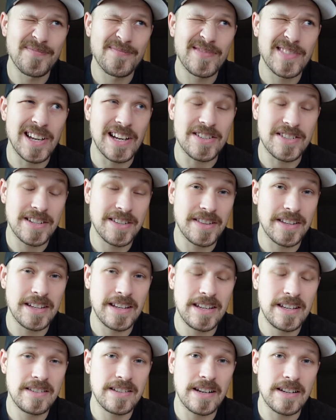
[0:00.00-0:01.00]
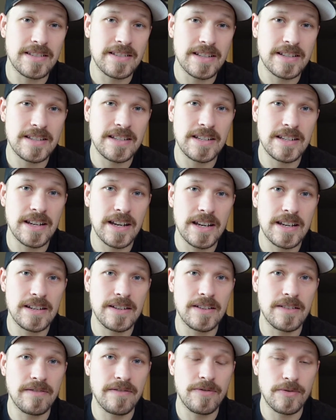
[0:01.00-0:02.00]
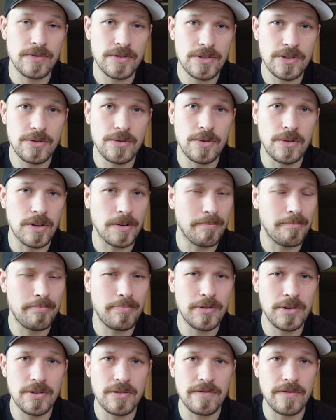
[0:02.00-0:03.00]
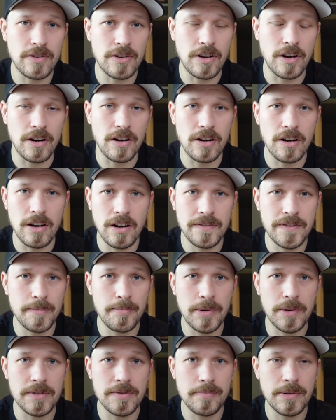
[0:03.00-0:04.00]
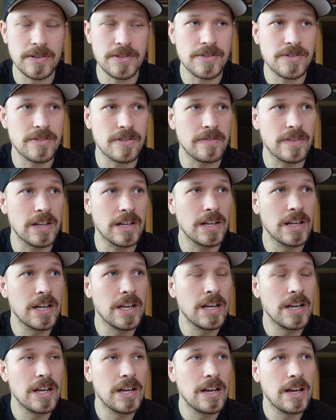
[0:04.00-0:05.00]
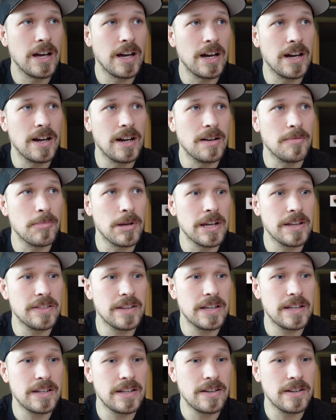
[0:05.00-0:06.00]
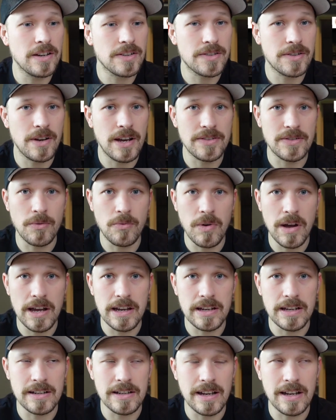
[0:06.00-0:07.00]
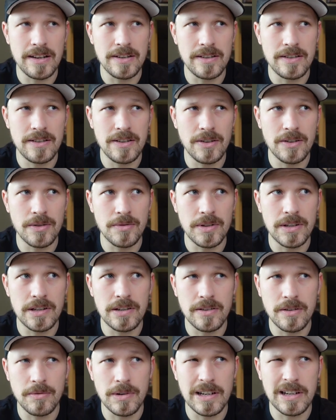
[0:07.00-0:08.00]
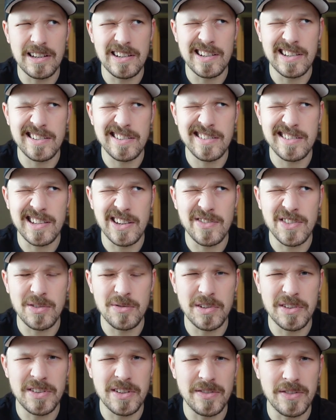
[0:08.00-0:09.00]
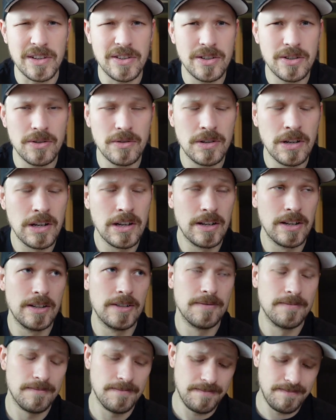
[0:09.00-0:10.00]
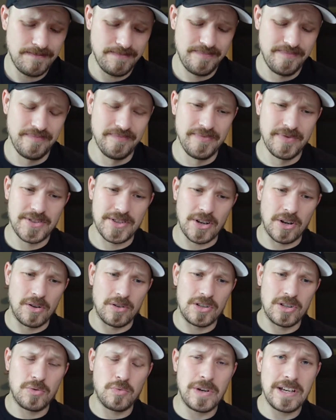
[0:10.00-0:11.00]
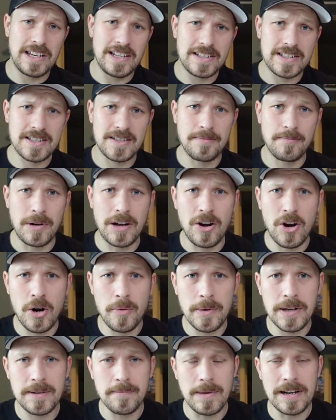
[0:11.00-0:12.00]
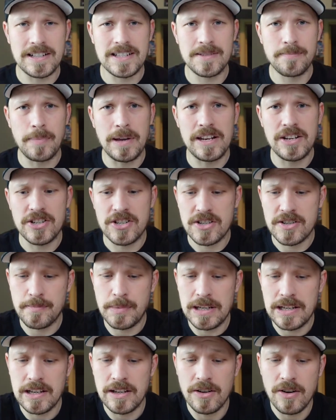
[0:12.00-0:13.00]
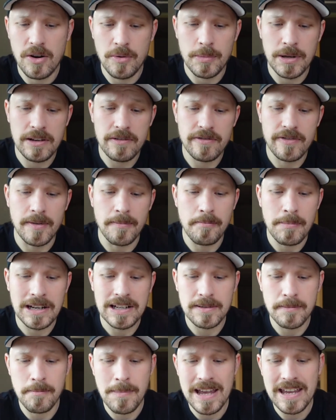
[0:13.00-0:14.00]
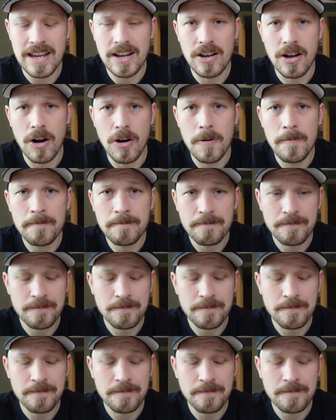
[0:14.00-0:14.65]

gosh, I think he's got a 69 two-door beautiful car. I'll have to post pictures of it. And then he also has a wagon. I don't know what year the wagon is, 71, 72. So Luis, my homie, my Spanish-speaking homie from Mexico,